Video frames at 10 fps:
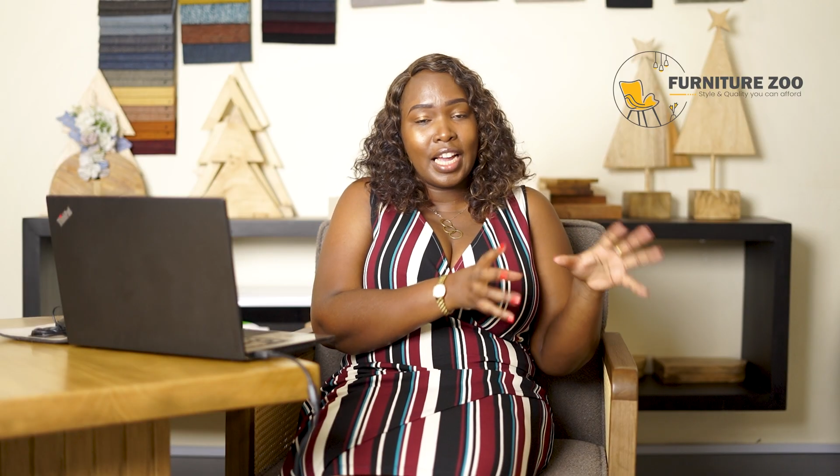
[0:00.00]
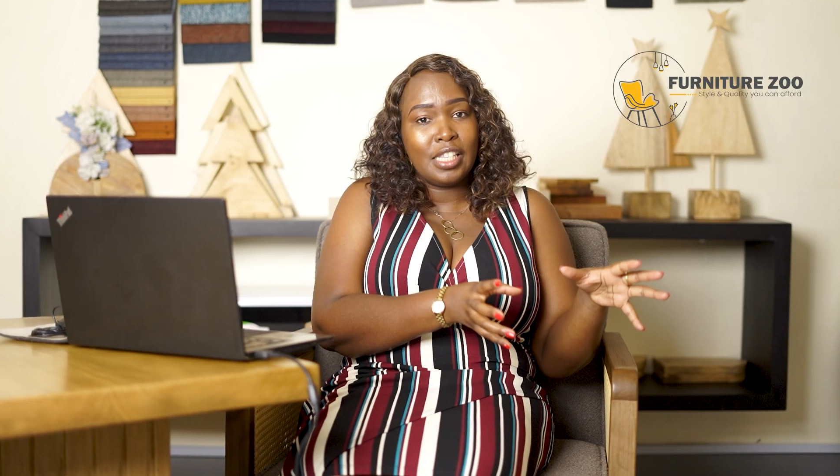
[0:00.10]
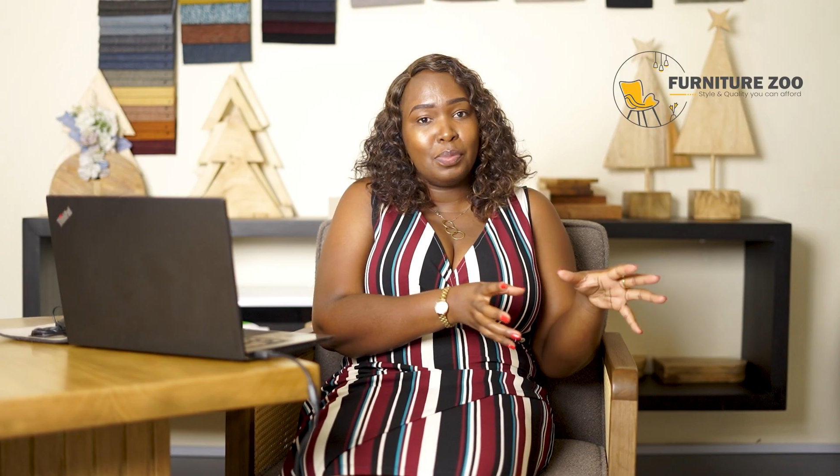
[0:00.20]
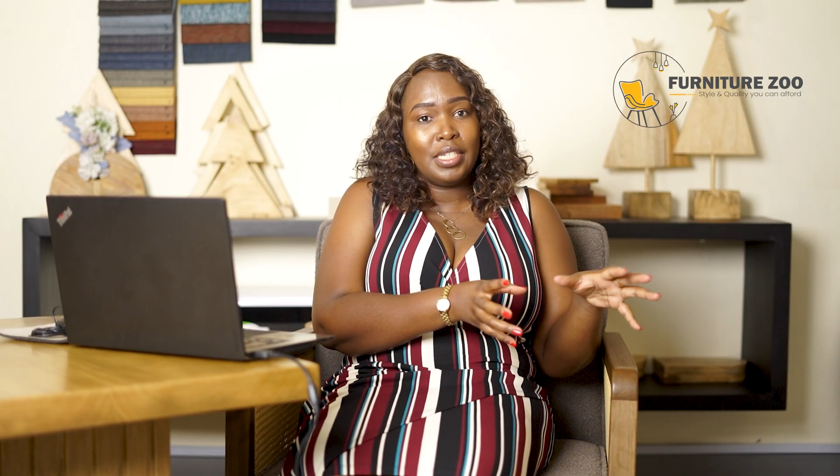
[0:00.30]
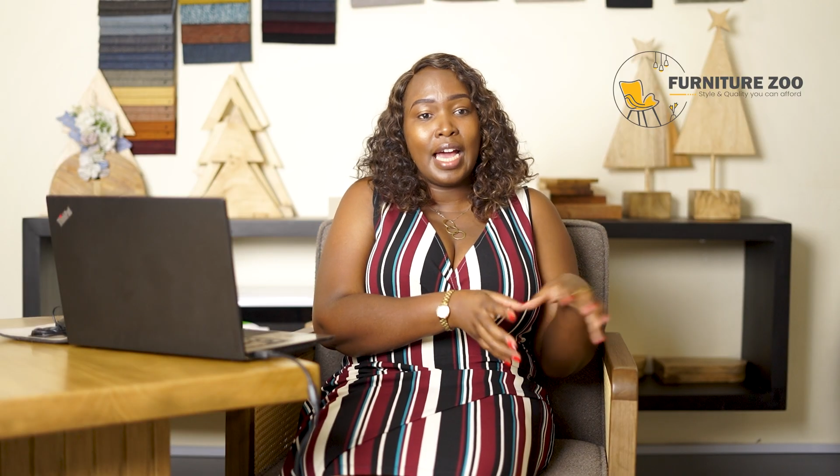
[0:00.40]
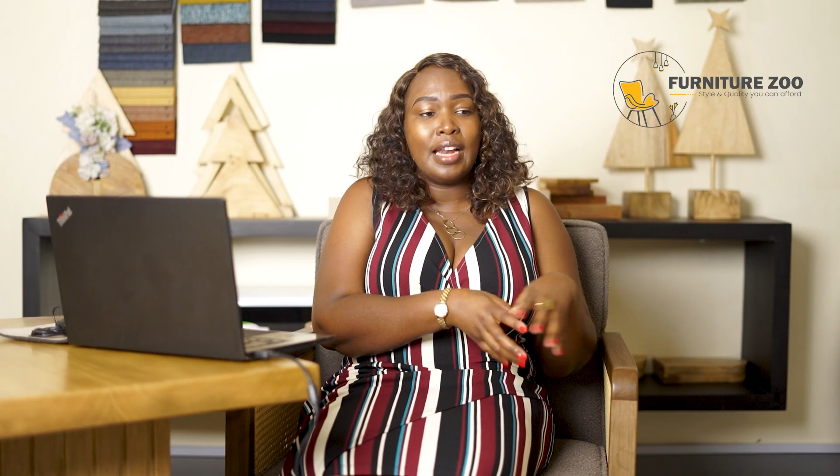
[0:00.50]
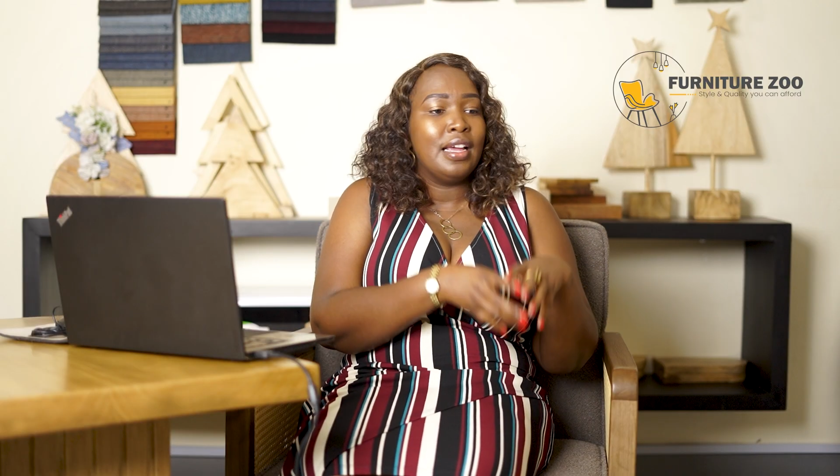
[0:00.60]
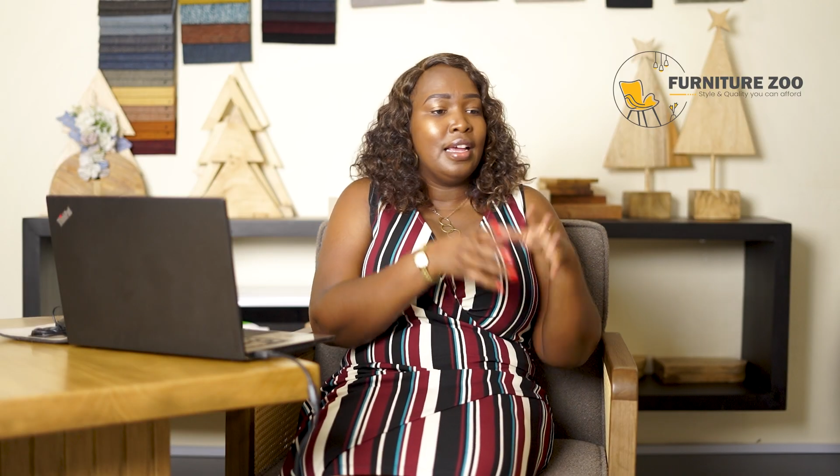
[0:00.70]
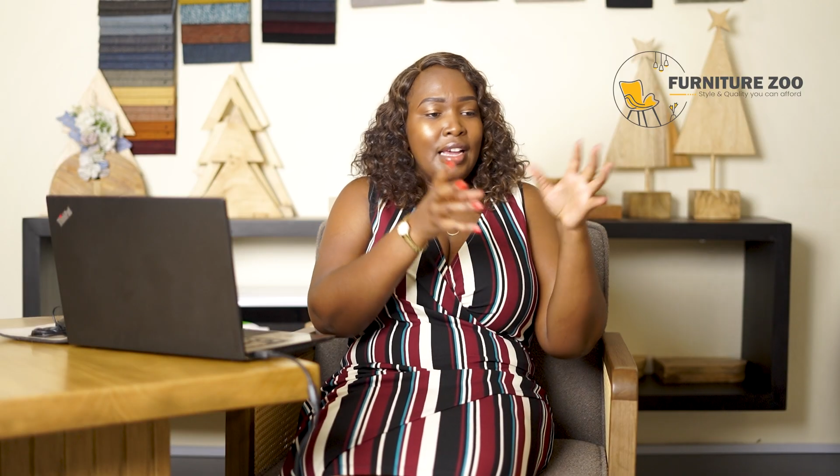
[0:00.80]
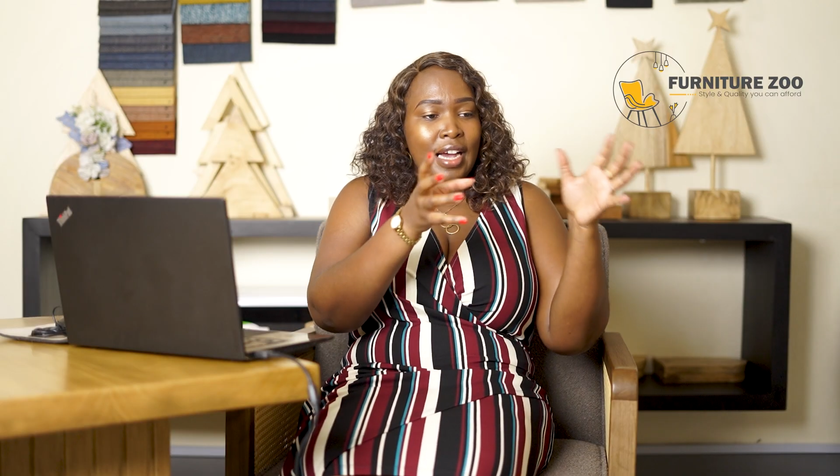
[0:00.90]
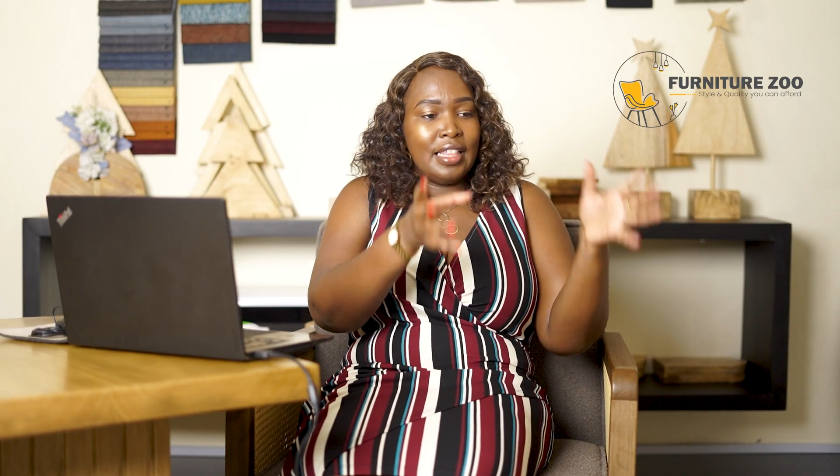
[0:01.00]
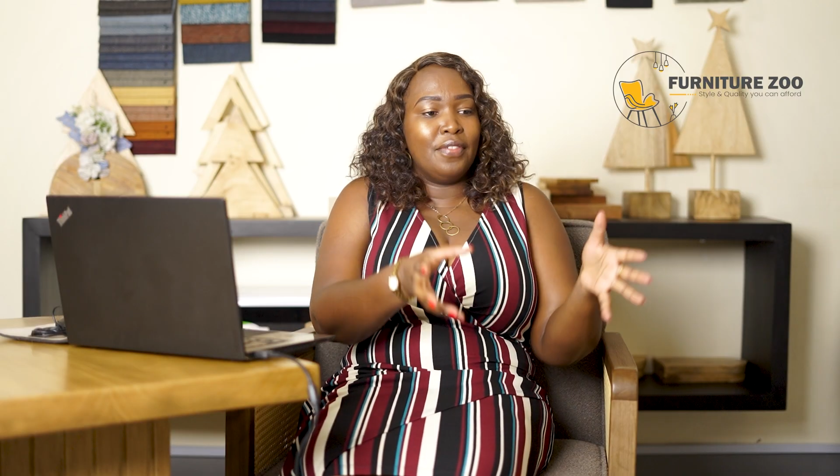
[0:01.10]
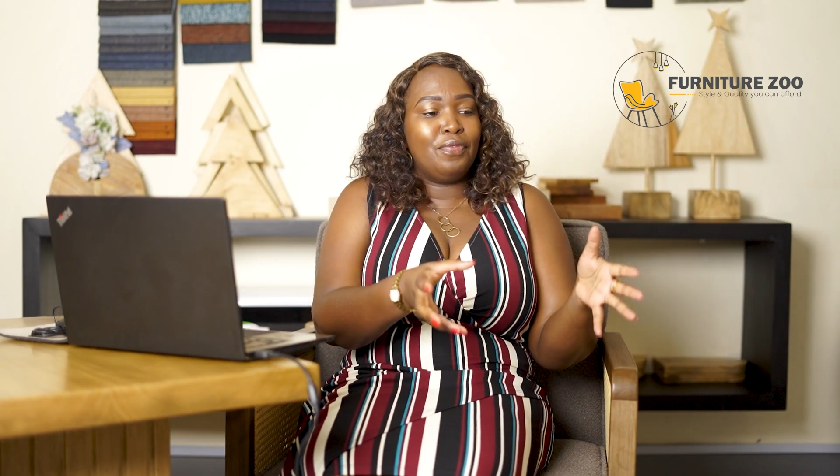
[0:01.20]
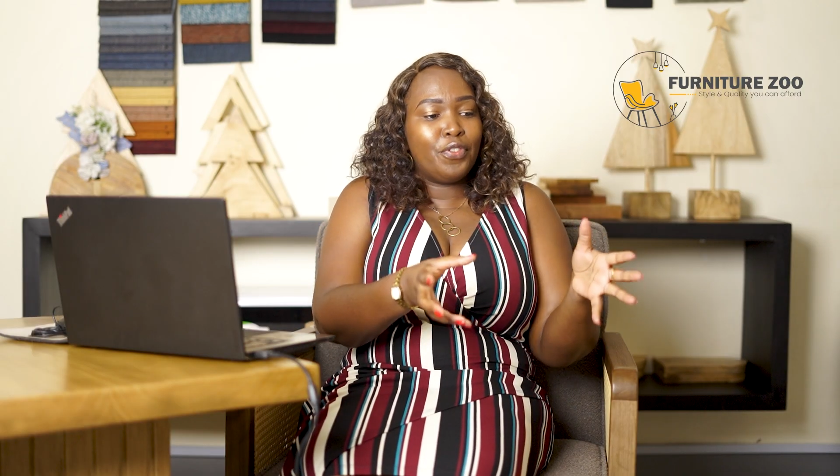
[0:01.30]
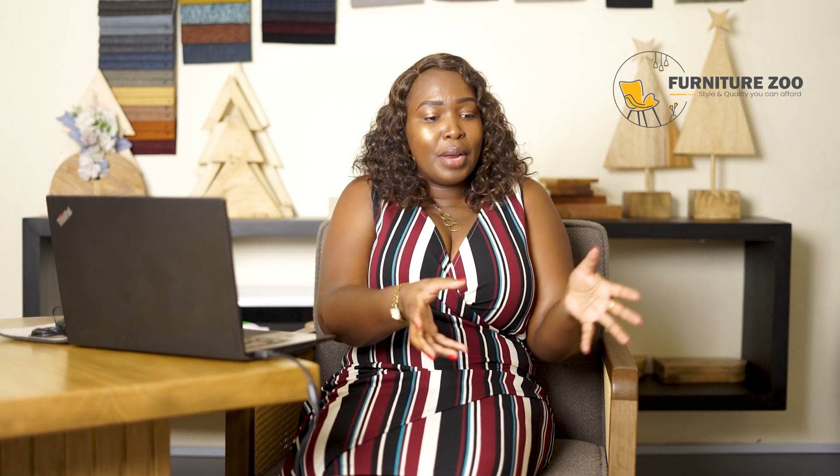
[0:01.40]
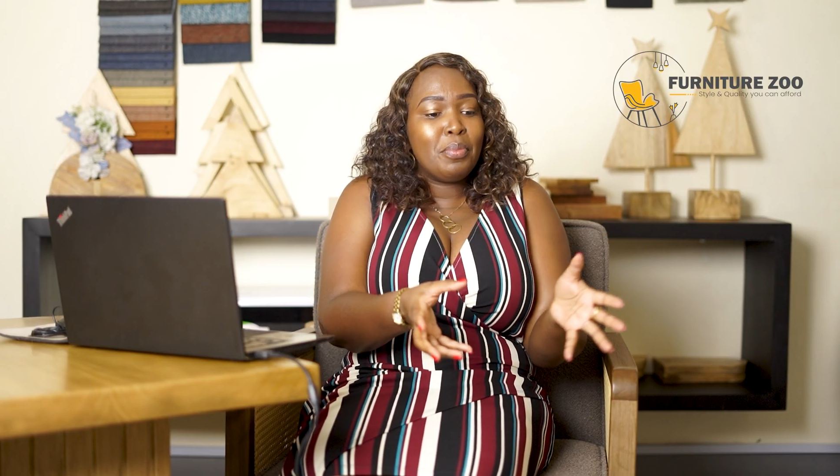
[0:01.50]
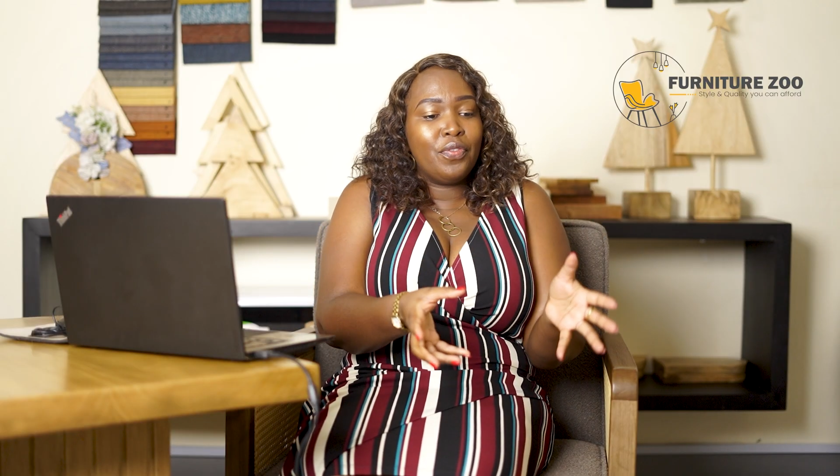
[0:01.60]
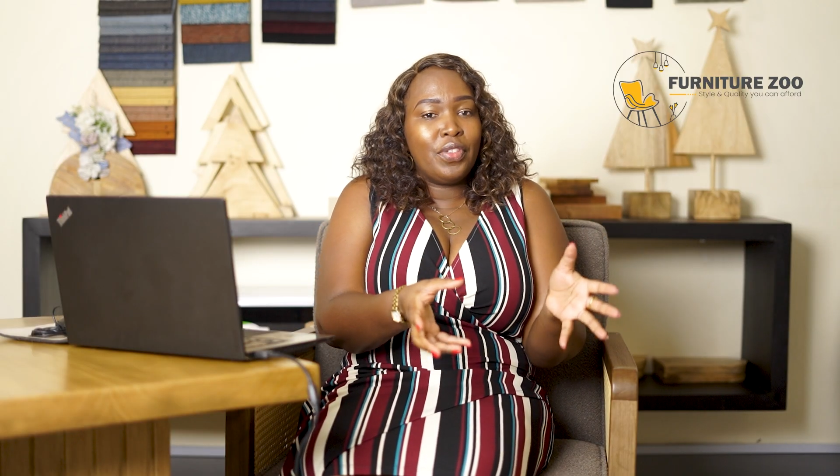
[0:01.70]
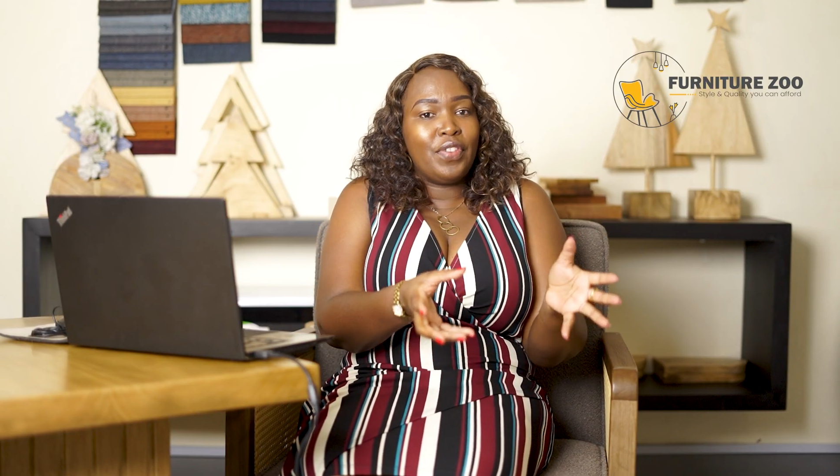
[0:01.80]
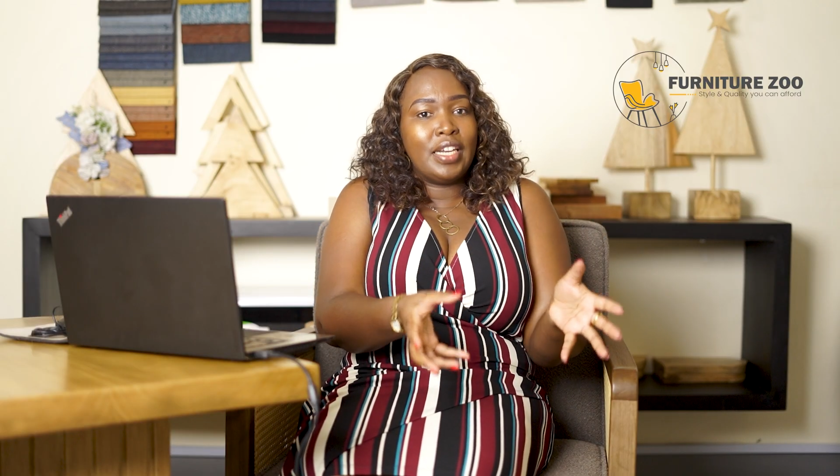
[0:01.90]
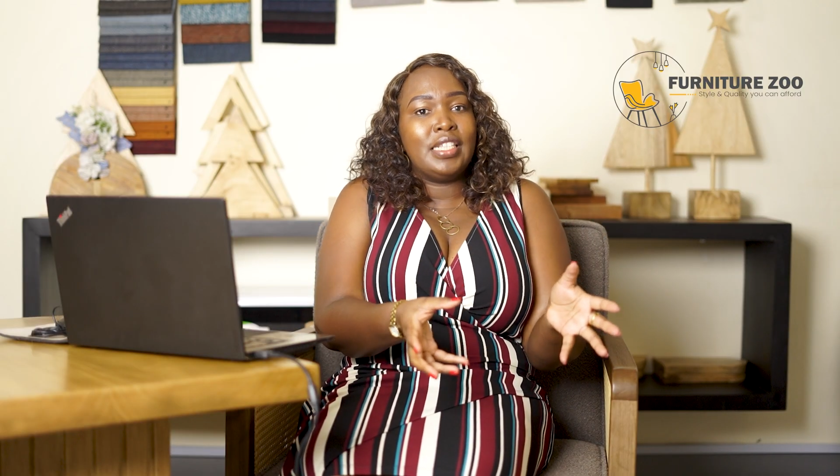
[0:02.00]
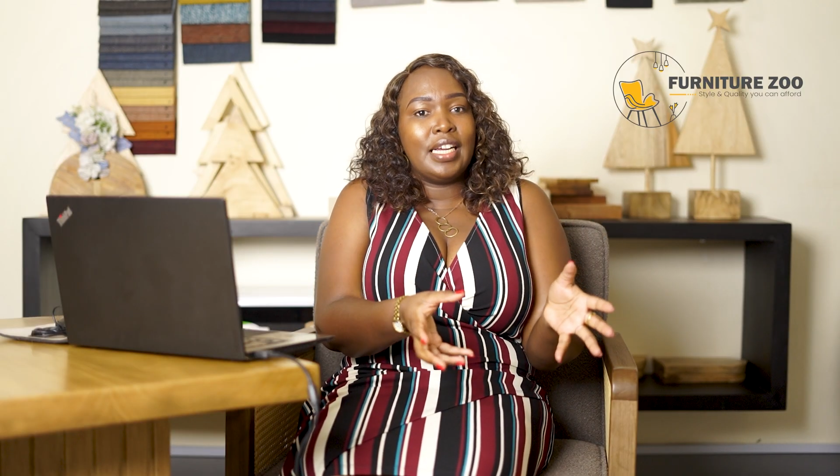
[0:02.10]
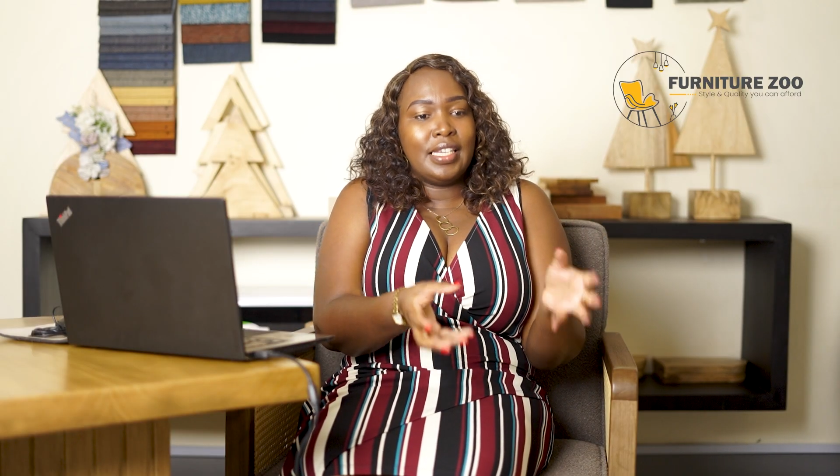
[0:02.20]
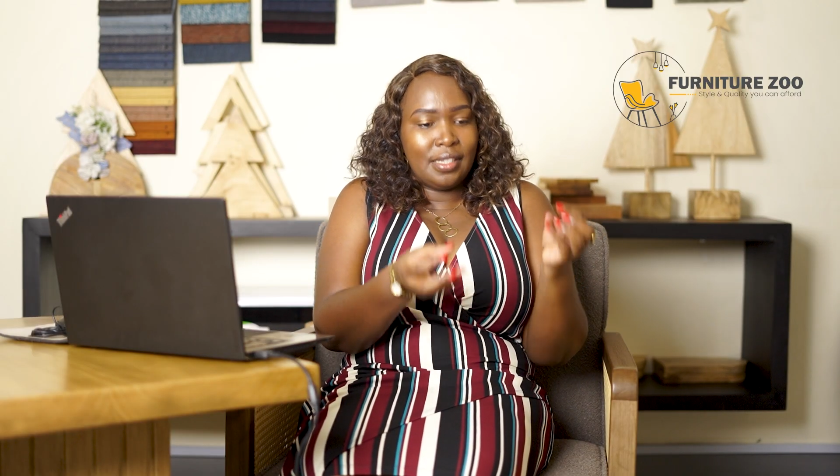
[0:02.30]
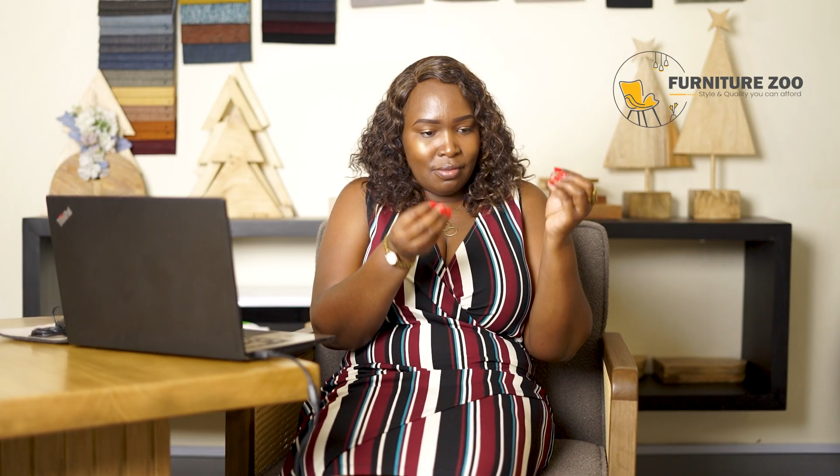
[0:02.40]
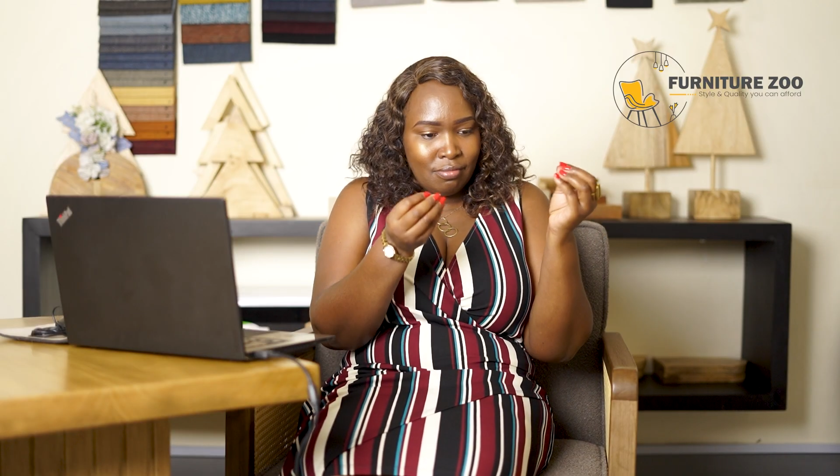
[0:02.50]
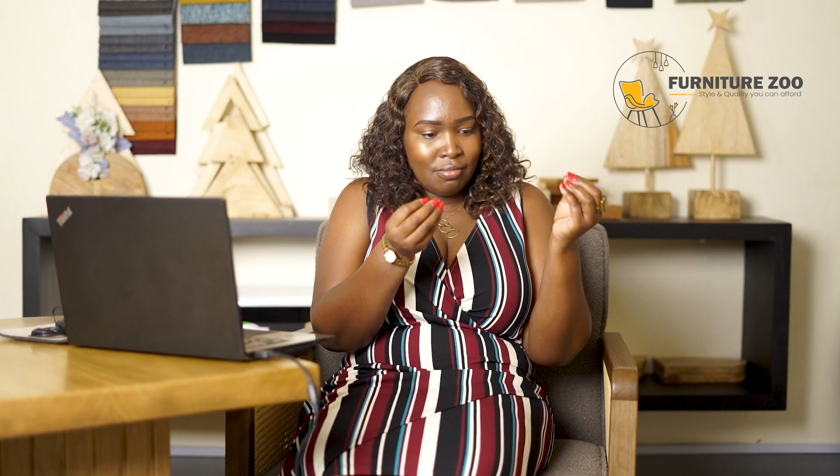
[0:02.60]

has been done and the frame of the furniture is